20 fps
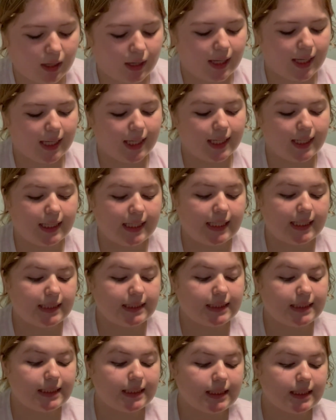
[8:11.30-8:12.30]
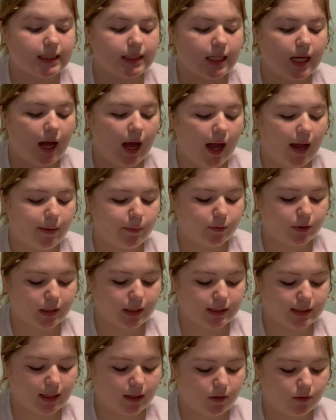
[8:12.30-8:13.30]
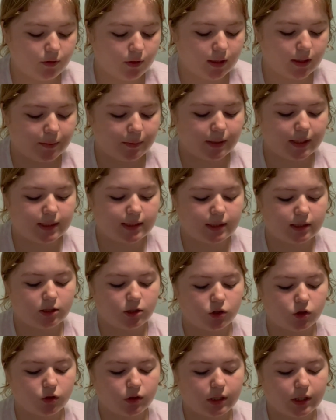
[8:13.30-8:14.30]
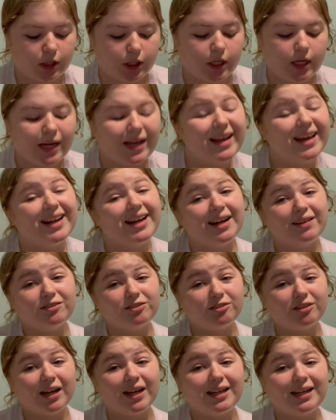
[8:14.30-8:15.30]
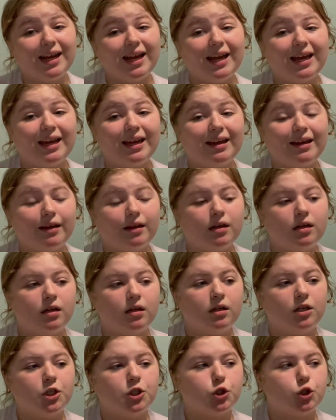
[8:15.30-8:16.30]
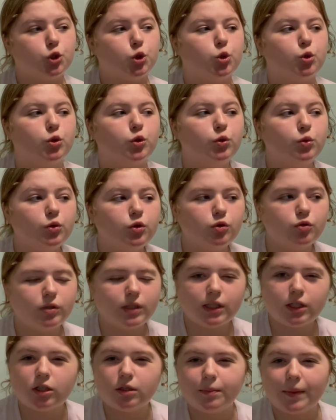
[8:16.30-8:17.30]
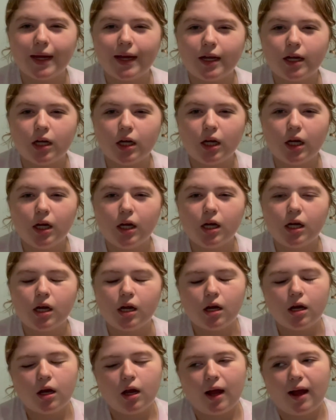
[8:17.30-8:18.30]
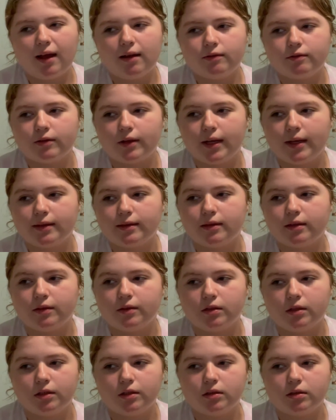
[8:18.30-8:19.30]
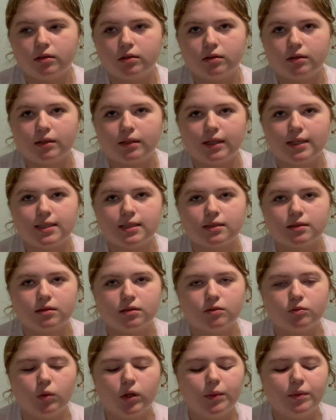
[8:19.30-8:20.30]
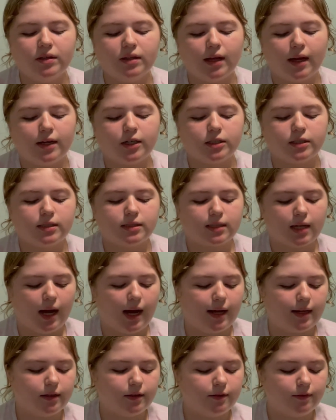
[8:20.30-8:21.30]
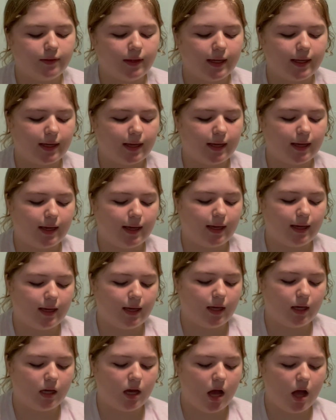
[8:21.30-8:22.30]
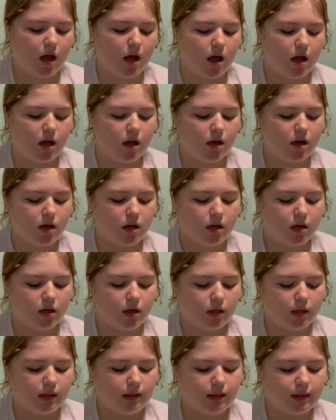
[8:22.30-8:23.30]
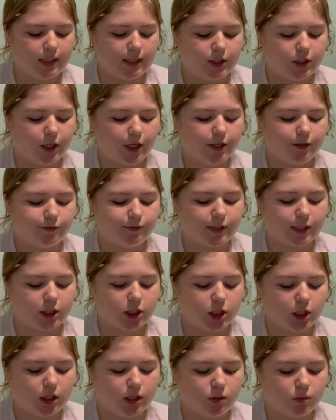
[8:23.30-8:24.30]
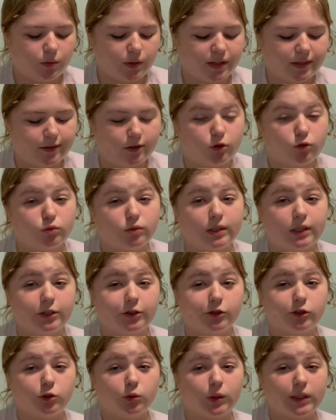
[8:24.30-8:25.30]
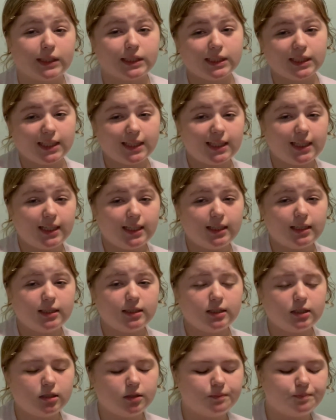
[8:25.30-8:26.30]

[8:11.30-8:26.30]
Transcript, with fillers: And I'm really excited for it because it's a thriller. And I haven't read a true thriller by her. I've read the, because We Were Liars is kind of like a literary fiction with a thriller twist at the end.